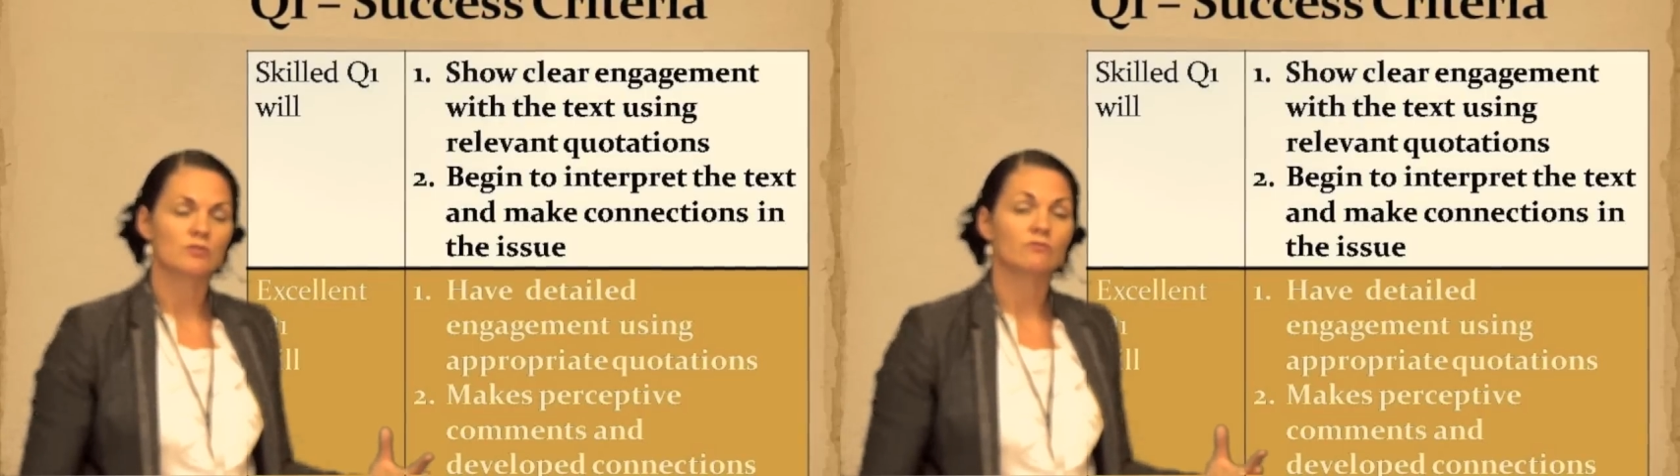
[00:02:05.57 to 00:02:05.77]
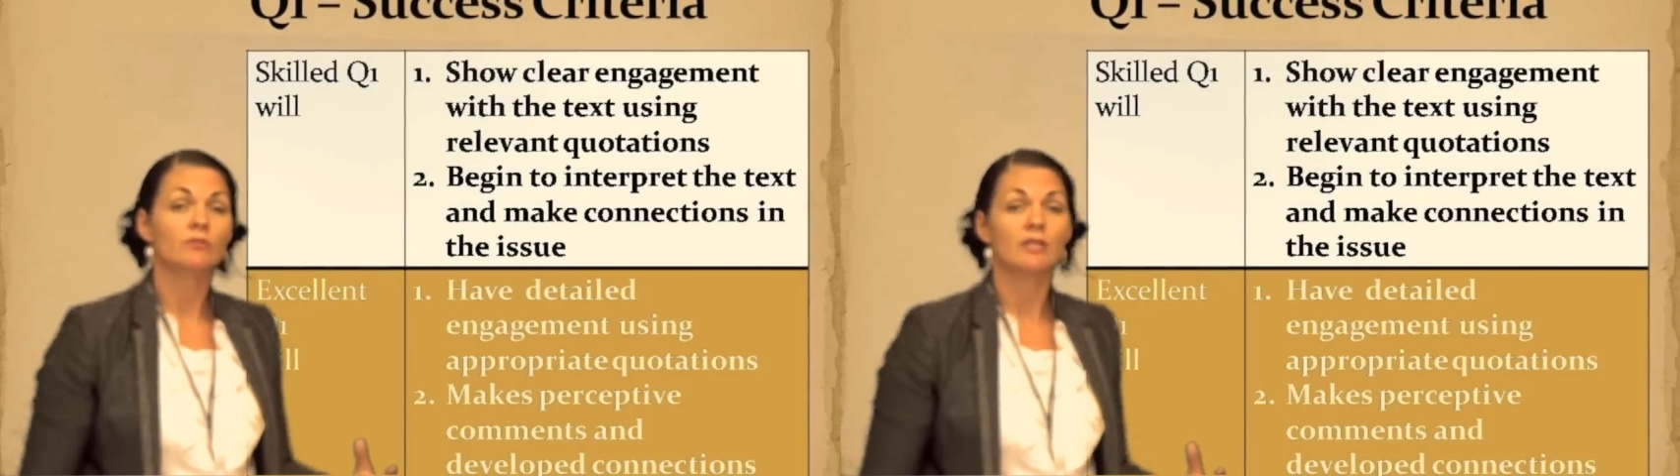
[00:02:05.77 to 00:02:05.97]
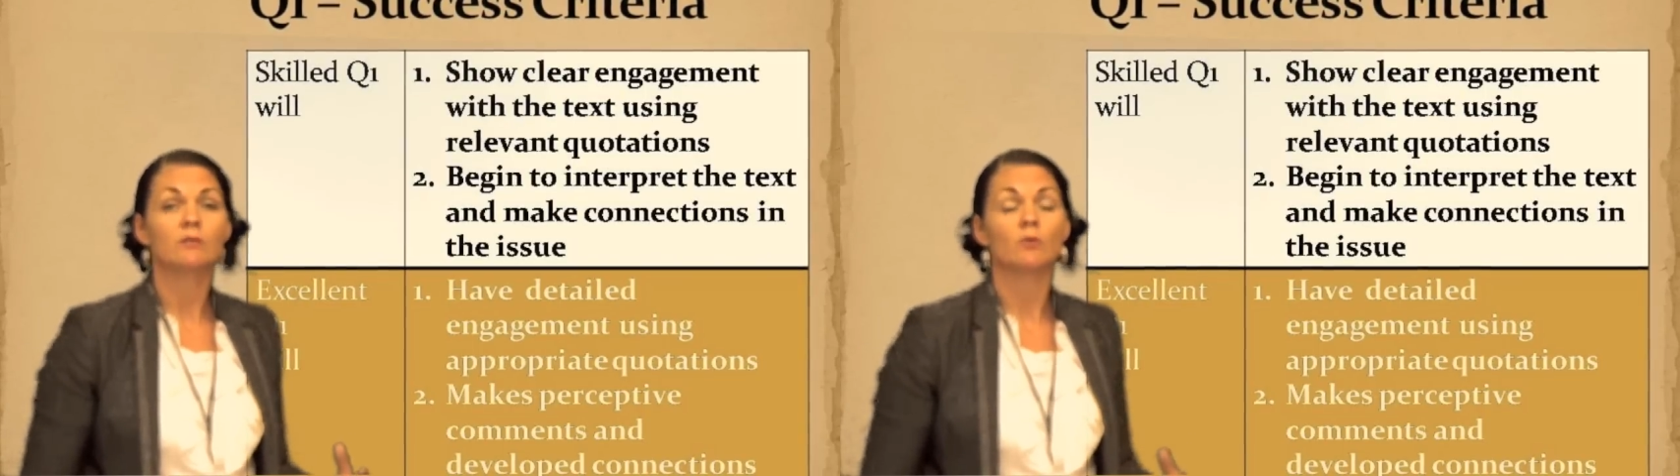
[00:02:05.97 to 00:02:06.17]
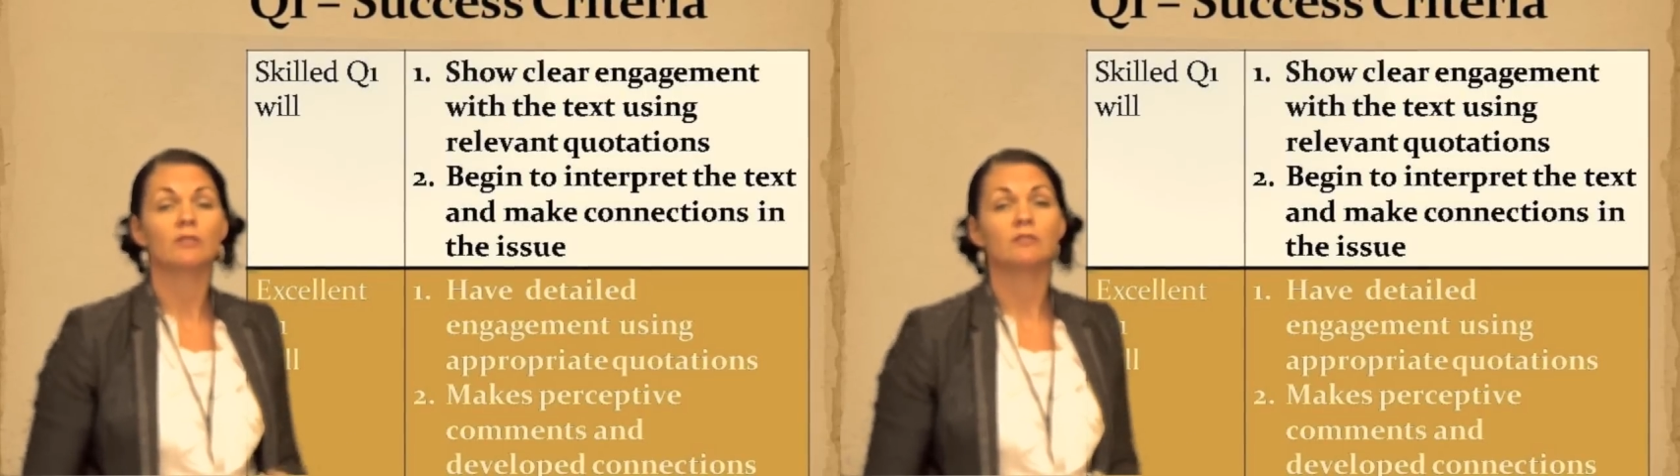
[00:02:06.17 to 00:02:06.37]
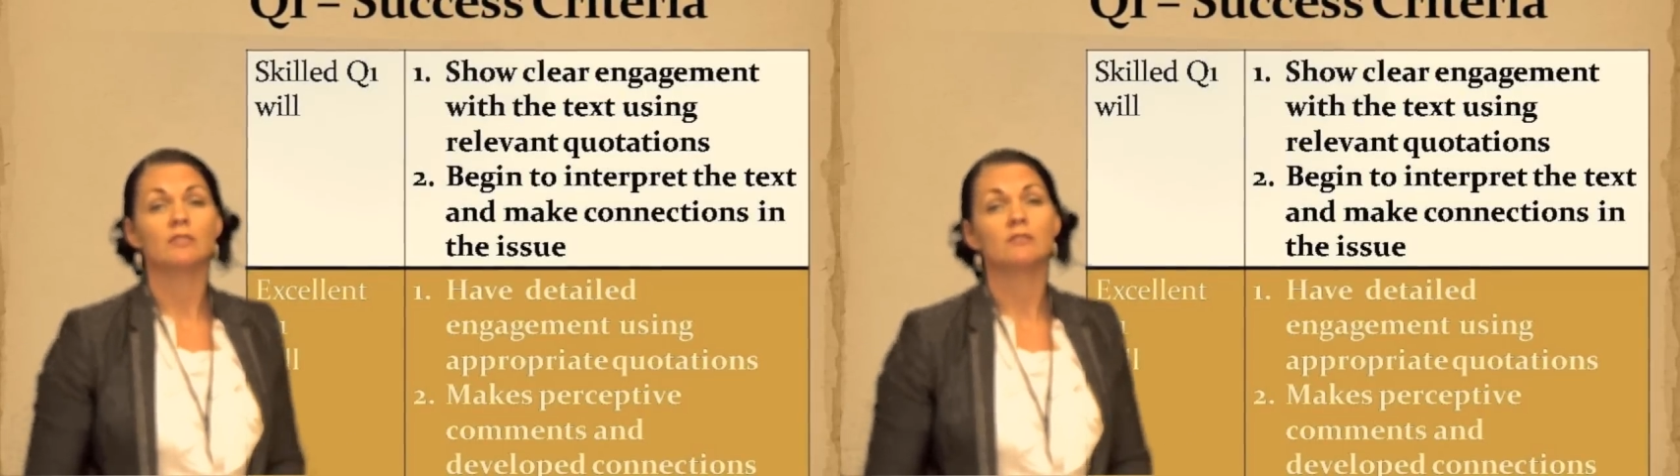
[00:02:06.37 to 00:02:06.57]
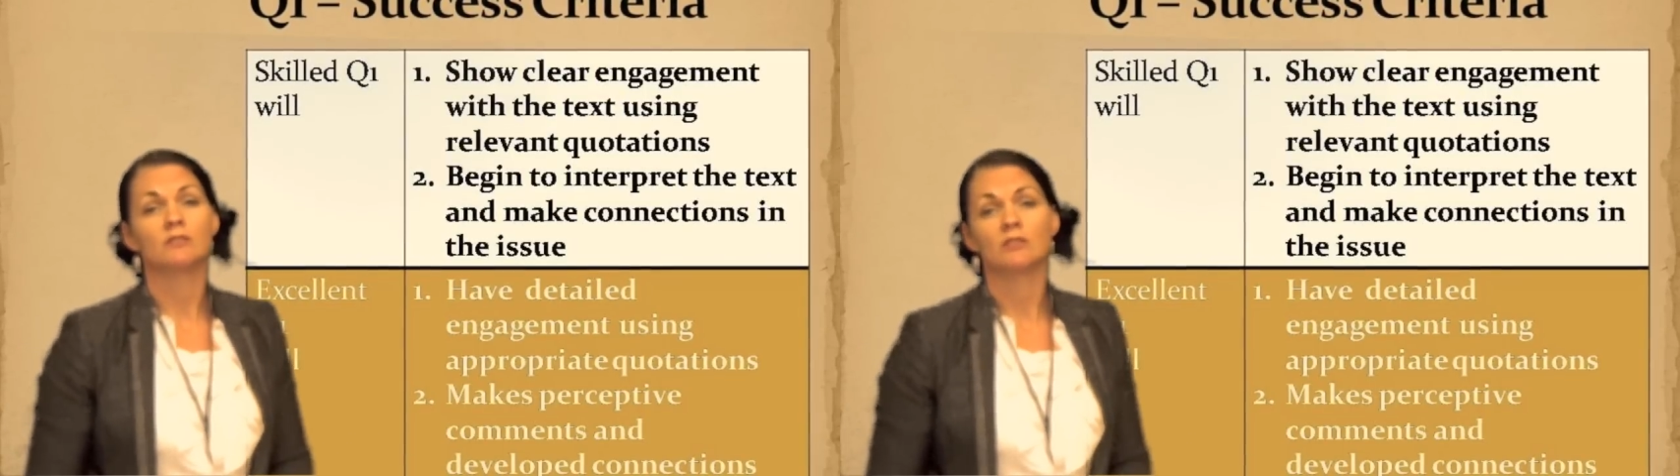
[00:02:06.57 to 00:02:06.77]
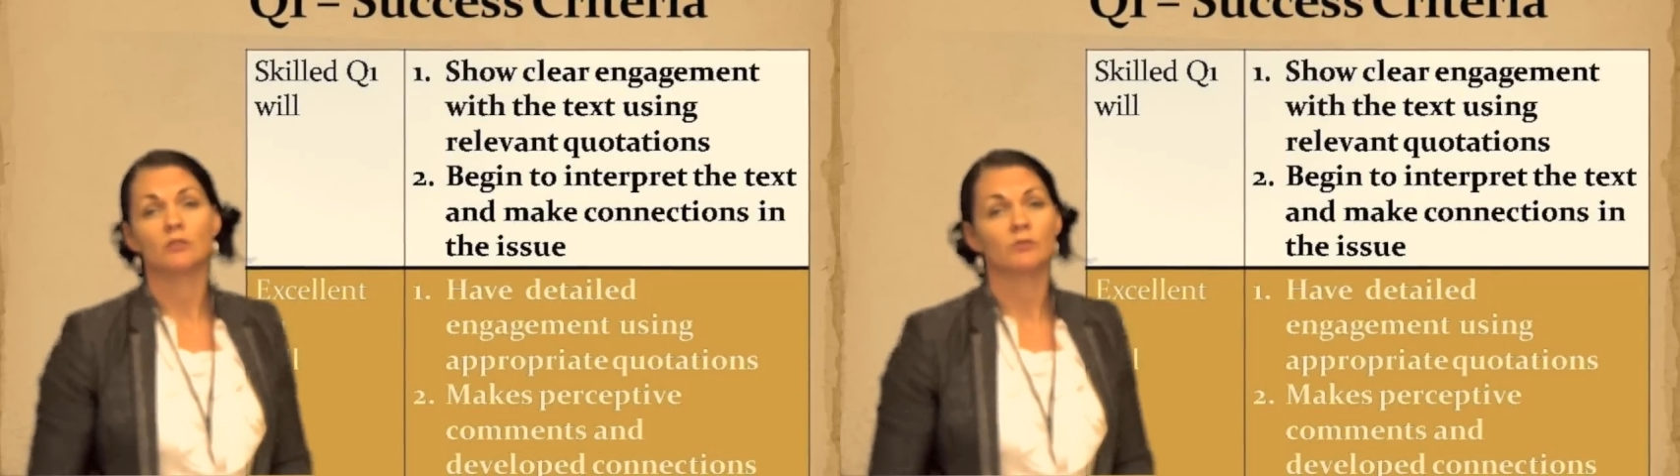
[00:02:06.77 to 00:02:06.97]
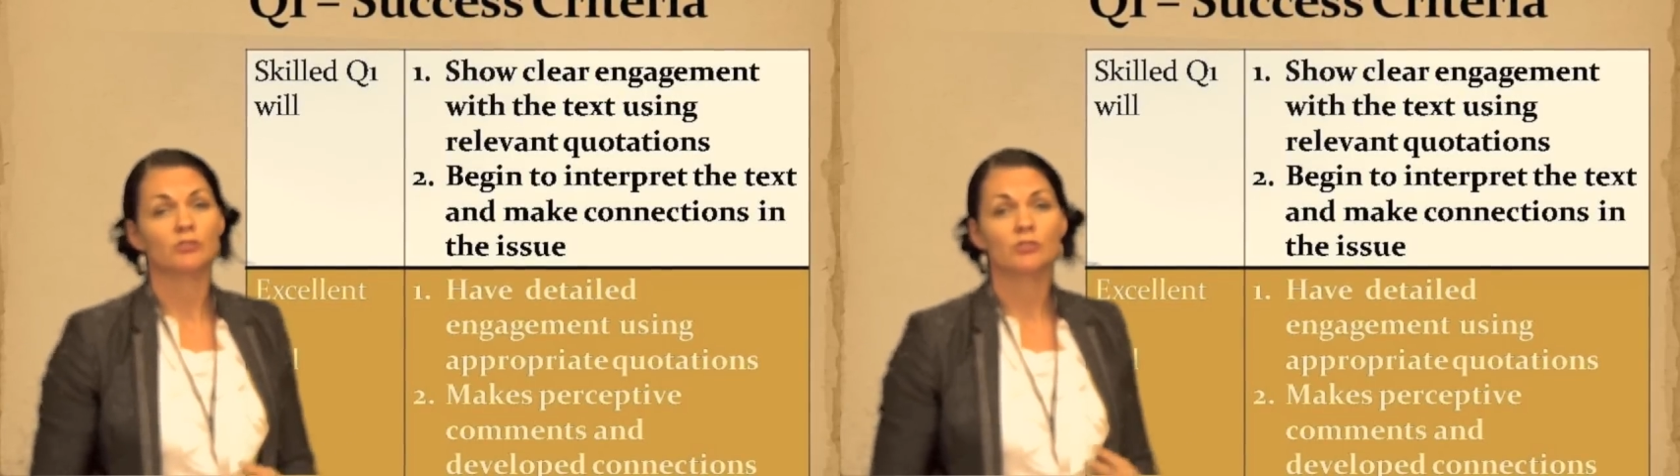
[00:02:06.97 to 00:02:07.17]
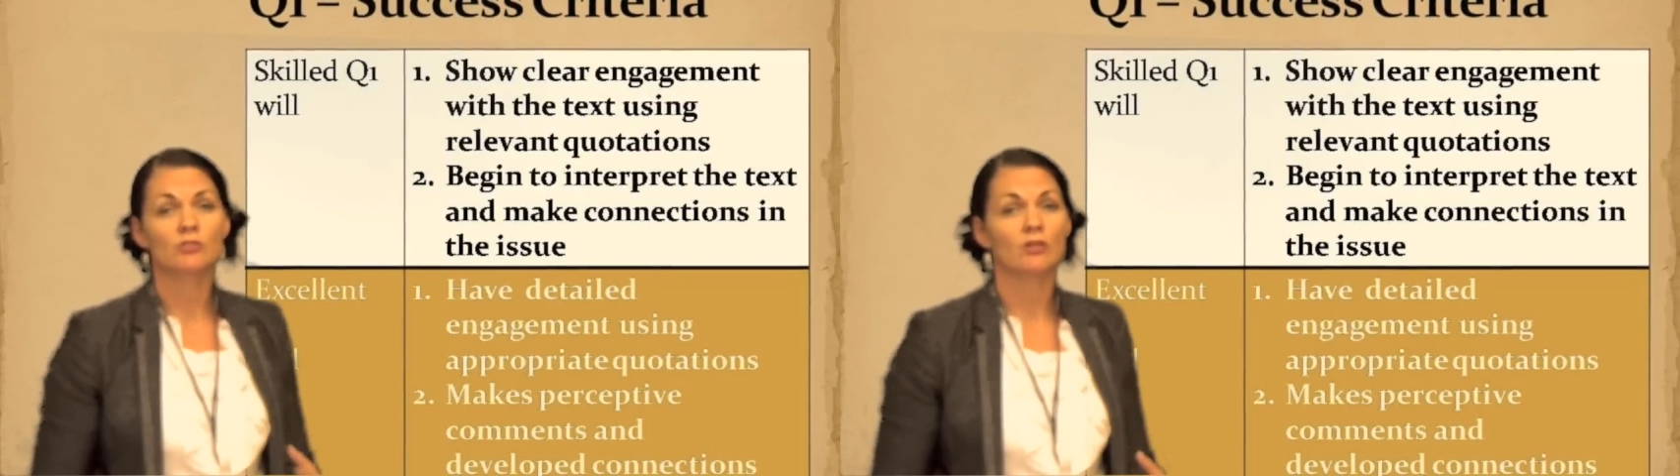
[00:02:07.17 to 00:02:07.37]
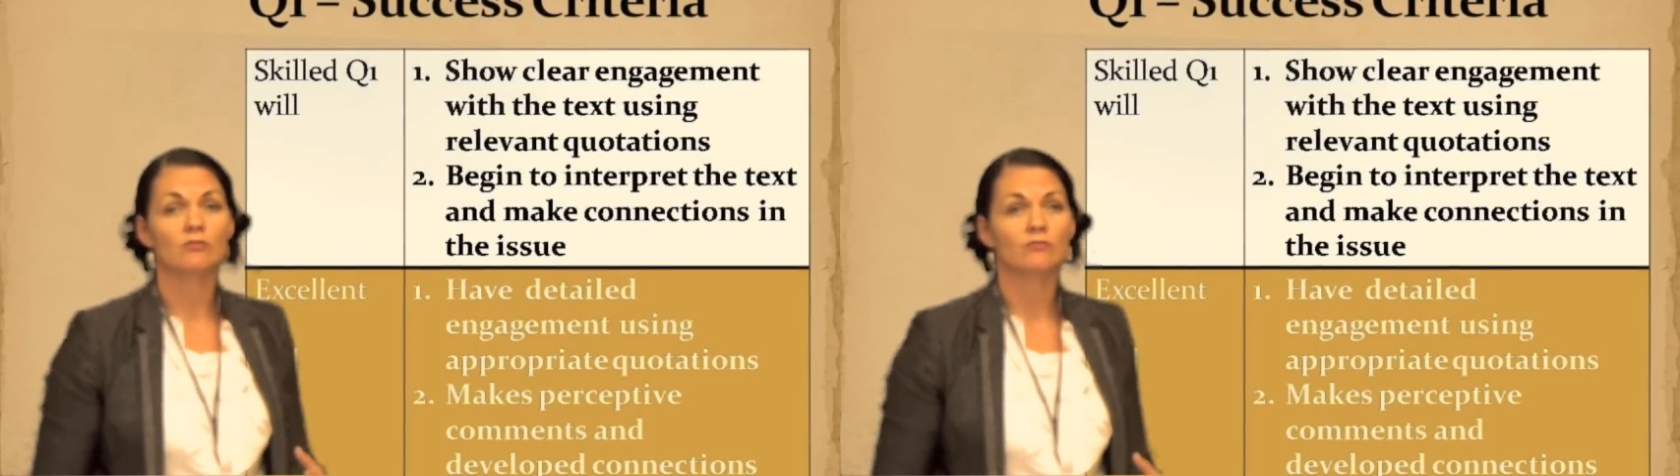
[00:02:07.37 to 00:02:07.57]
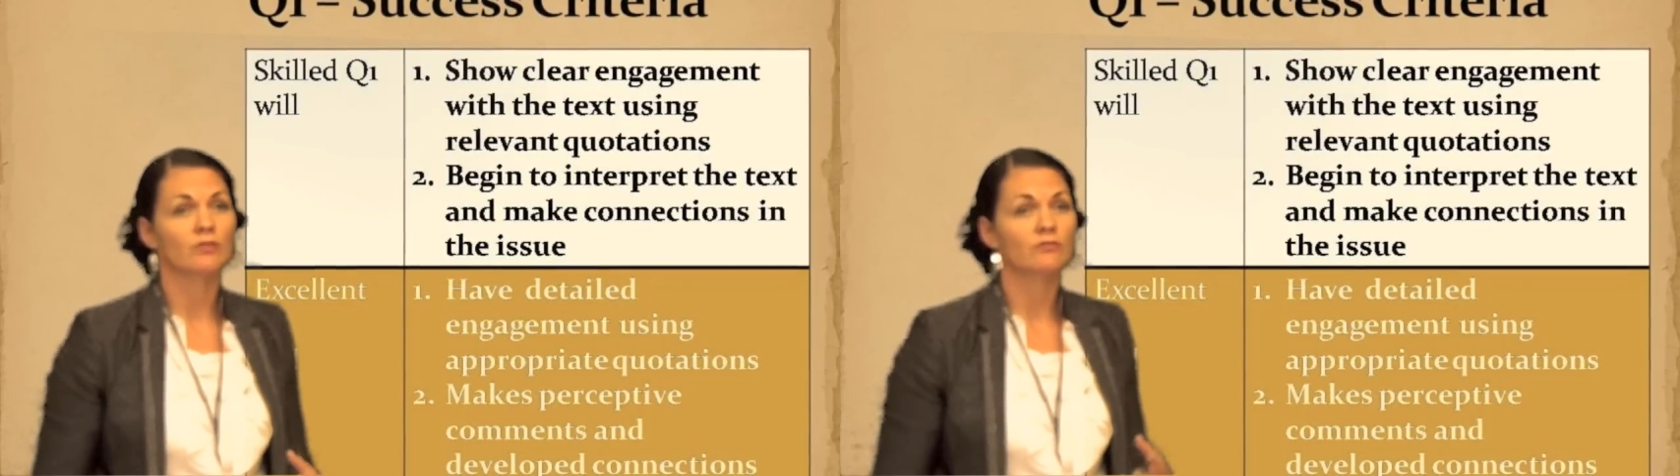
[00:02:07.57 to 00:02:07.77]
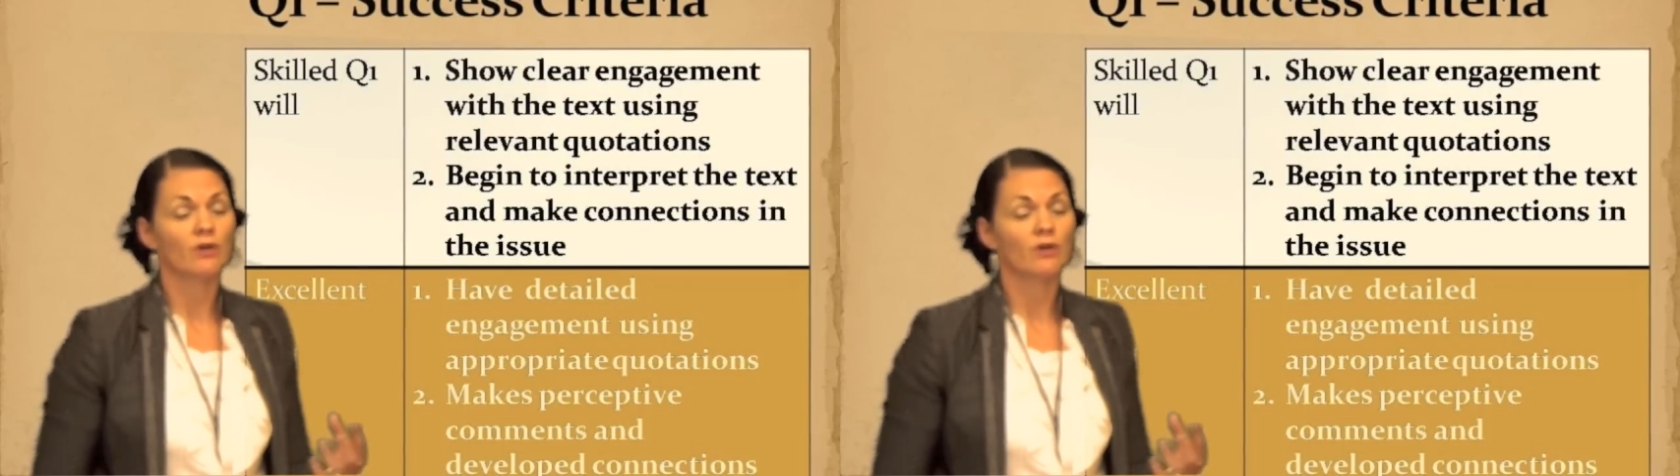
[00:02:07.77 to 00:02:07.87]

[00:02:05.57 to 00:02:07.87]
and really what you need to do is just go through,